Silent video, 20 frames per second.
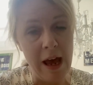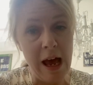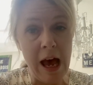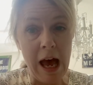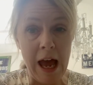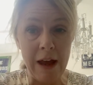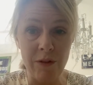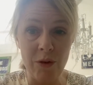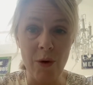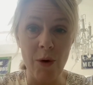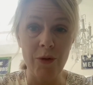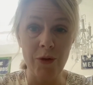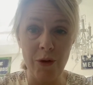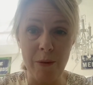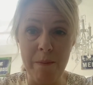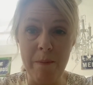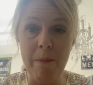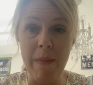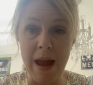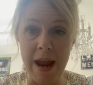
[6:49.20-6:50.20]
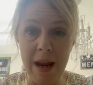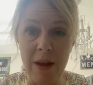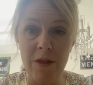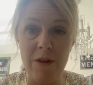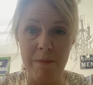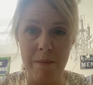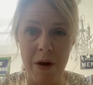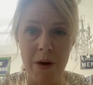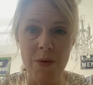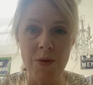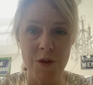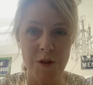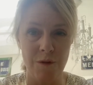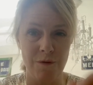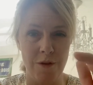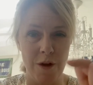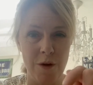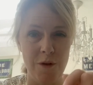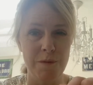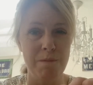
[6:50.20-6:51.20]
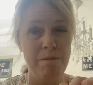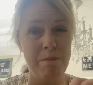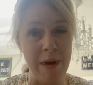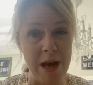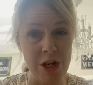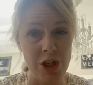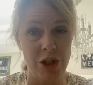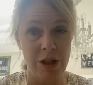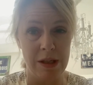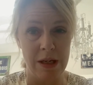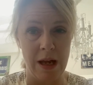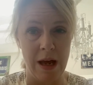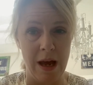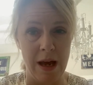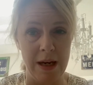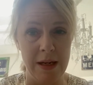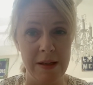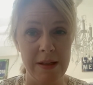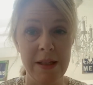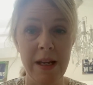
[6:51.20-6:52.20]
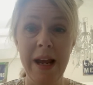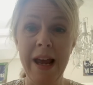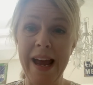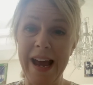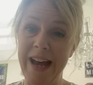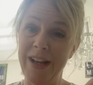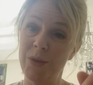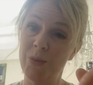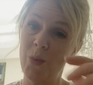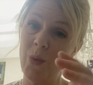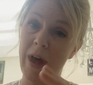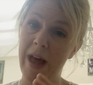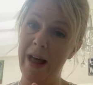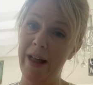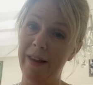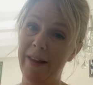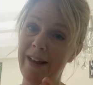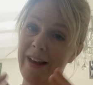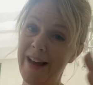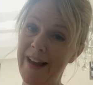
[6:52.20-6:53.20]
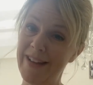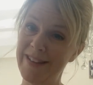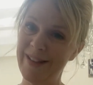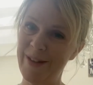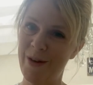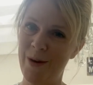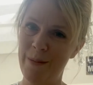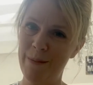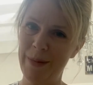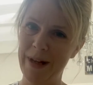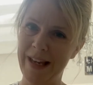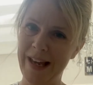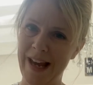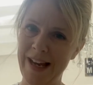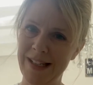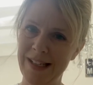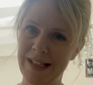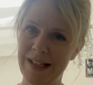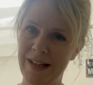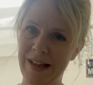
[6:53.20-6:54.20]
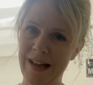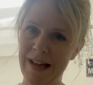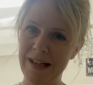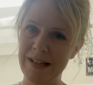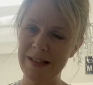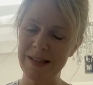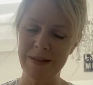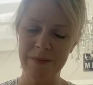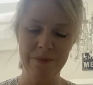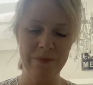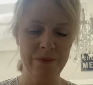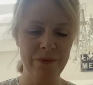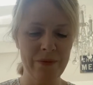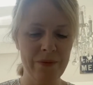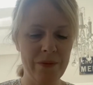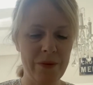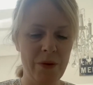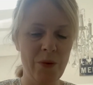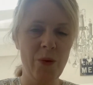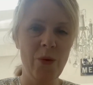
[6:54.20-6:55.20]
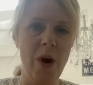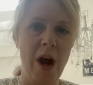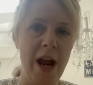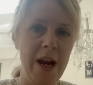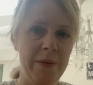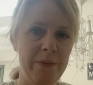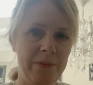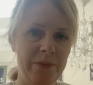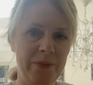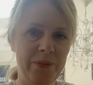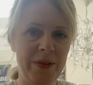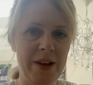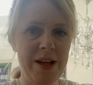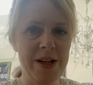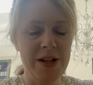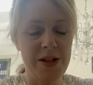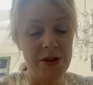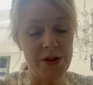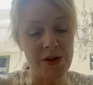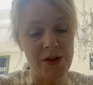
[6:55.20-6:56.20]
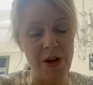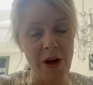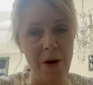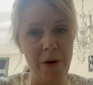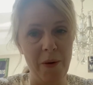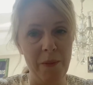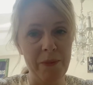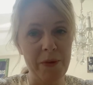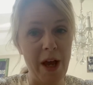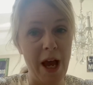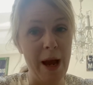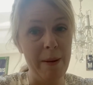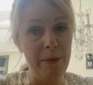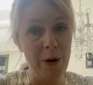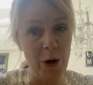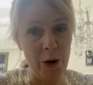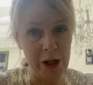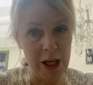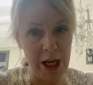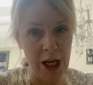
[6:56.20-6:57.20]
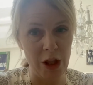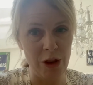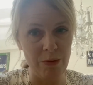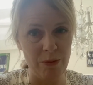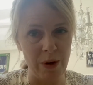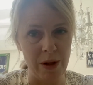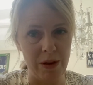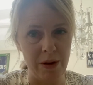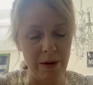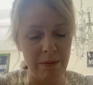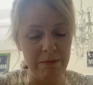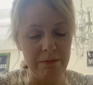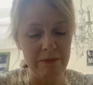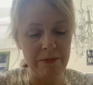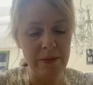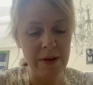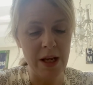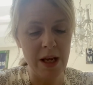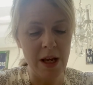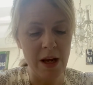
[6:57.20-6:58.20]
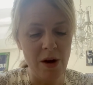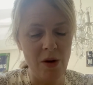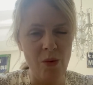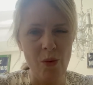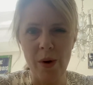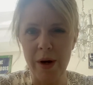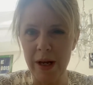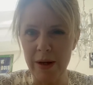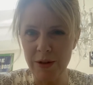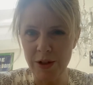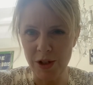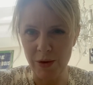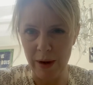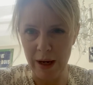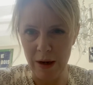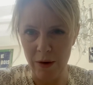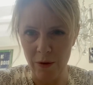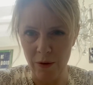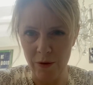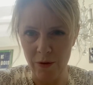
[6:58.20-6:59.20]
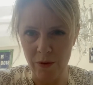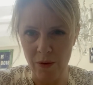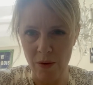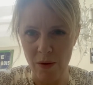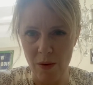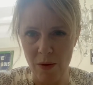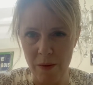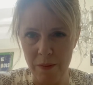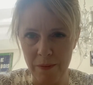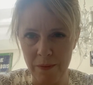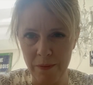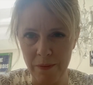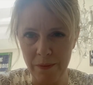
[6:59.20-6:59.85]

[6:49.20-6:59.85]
I got to make the most of those measured lines as well as the complicated lines. Right, so I'm looking at the rhythm. What else do I look for?